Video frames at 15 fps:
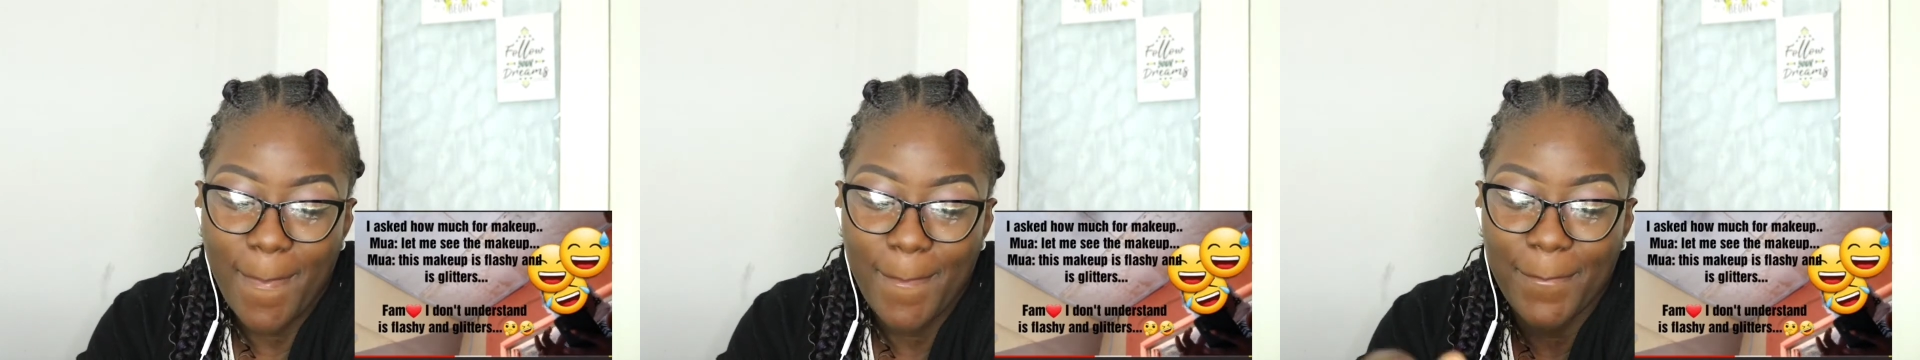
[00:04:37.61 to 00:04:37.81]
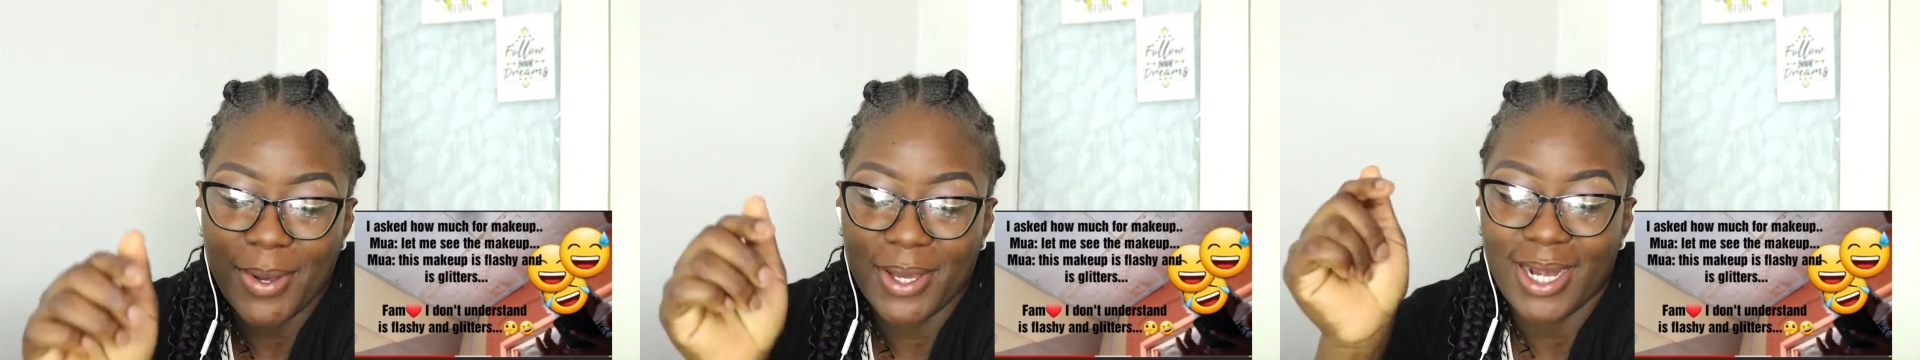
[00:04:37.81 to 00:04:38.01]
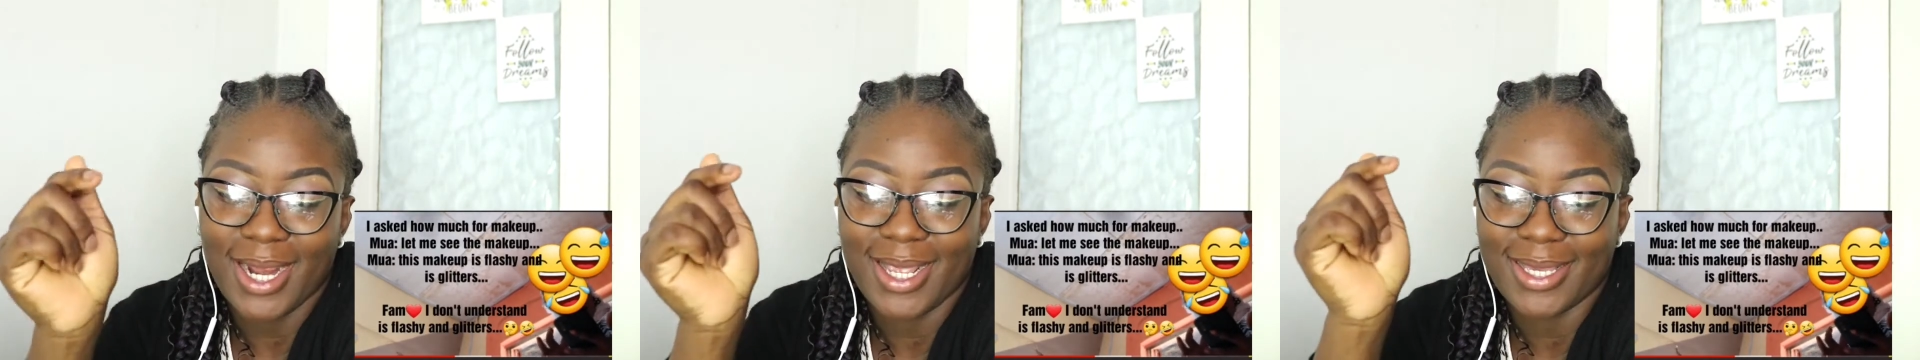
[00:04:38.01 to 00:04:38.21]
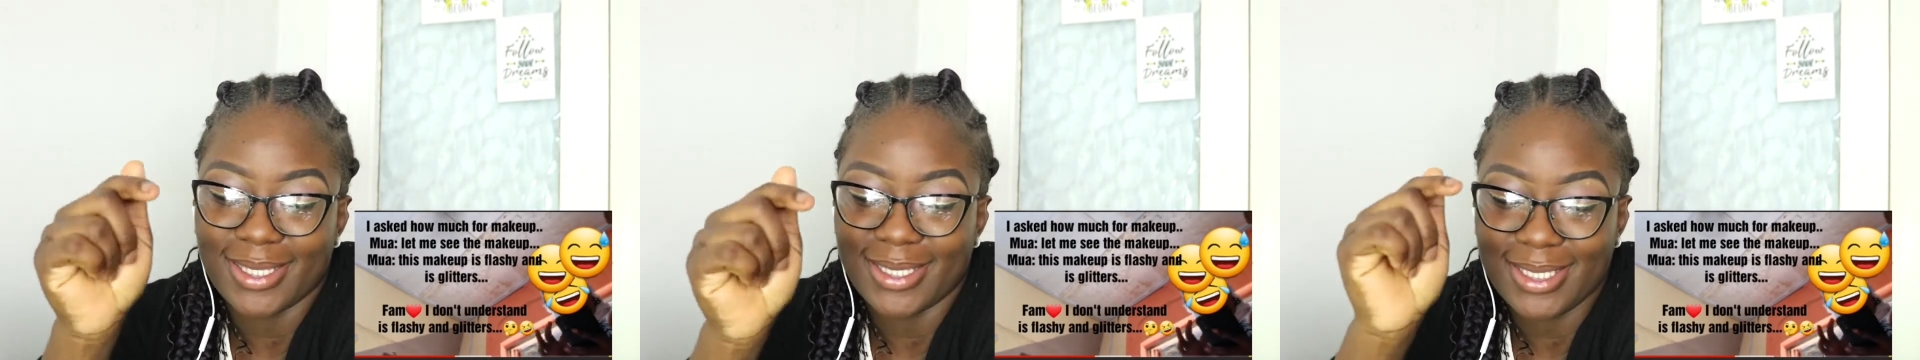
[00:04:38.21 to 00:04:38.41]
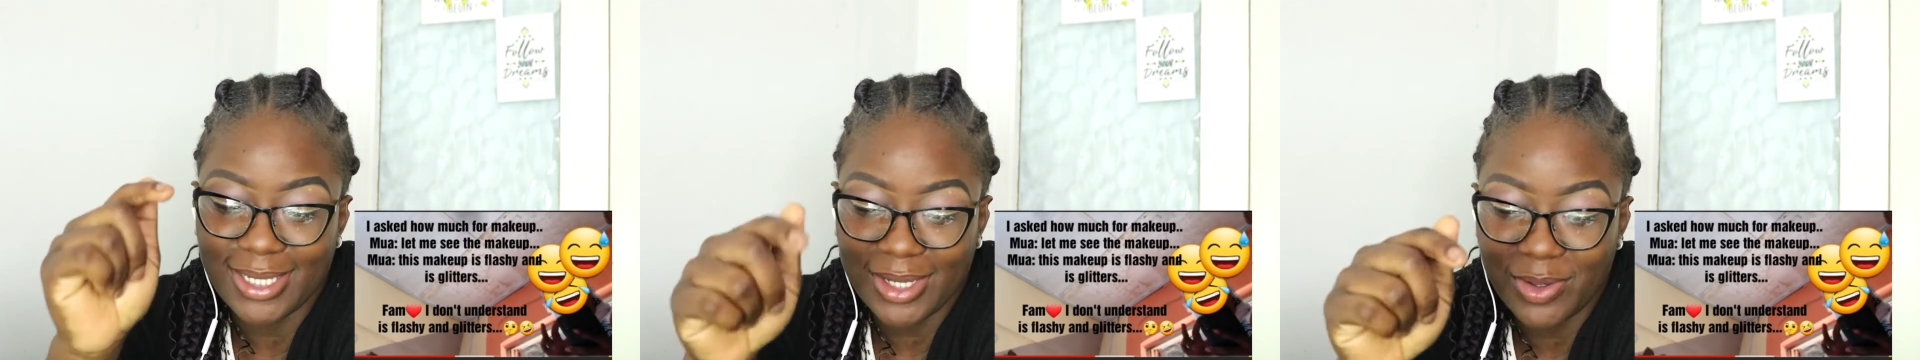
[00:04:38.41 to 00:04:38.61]
but I
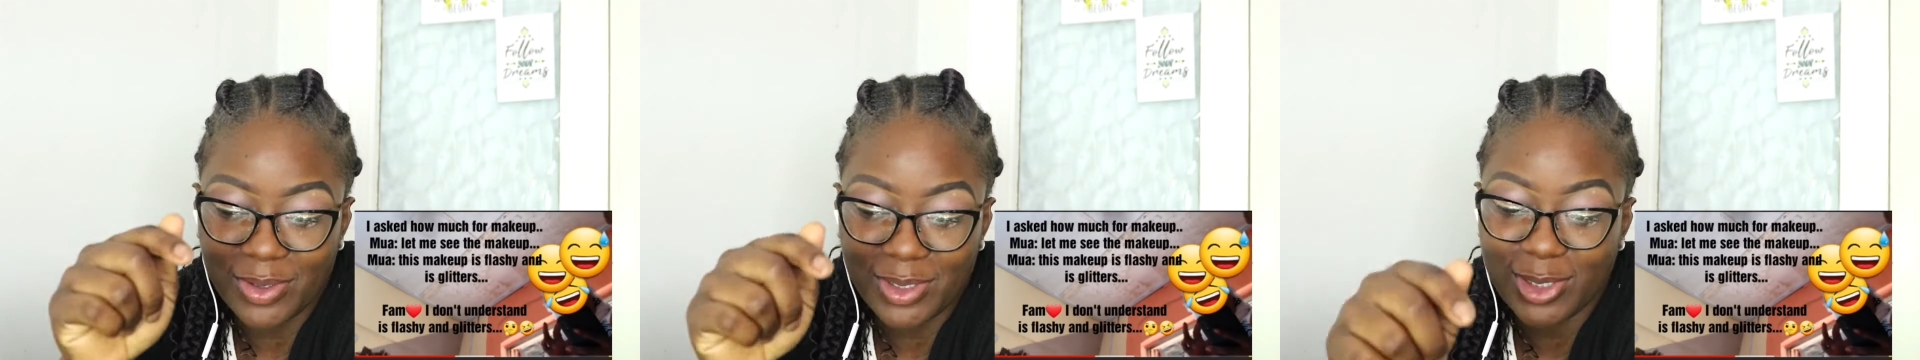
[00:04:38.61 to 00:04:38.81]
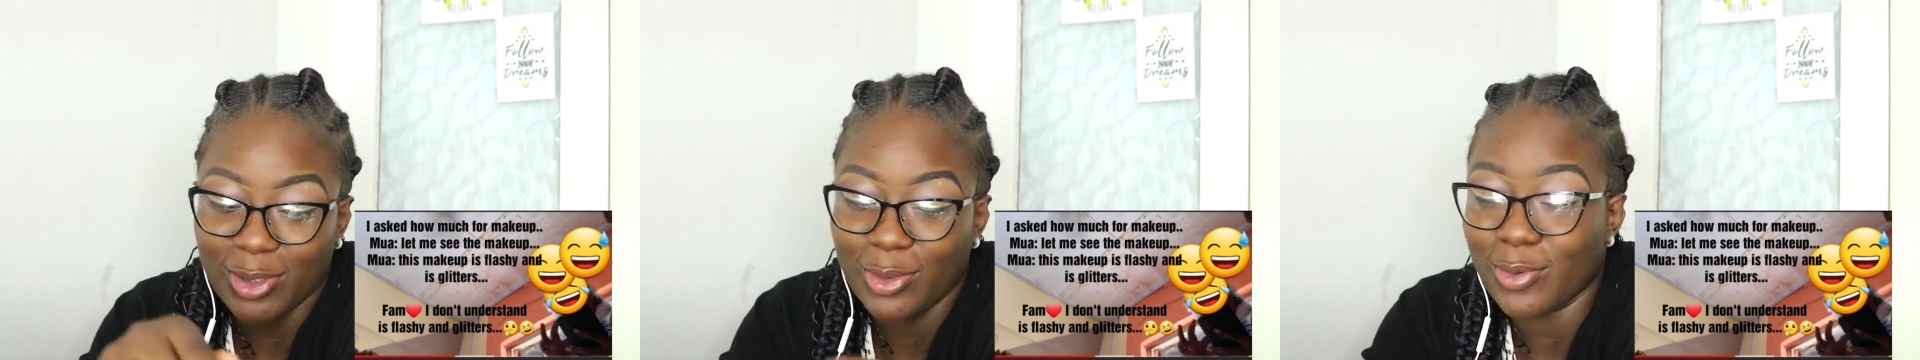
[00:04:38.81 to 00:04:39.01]
can tell she